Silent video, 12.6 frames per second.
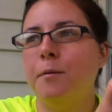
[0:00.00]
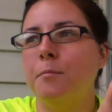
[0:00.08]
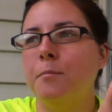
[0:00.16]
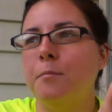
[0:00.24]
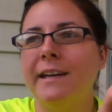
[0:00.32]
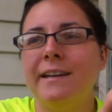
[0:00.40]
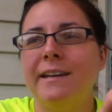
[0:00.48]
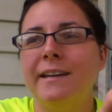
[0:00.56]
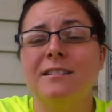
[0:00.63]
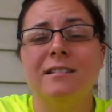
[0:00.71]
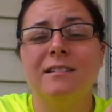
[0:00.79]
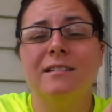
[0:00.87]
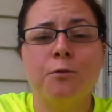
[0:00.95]
my kids
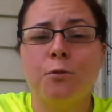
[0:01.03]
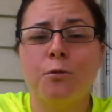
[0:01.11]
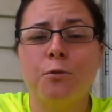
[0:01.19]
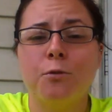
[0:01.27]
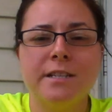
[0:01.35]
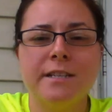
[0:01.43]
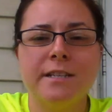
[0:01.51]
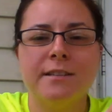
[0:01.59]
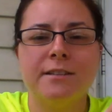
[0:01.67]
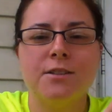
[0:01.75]
love oranges, and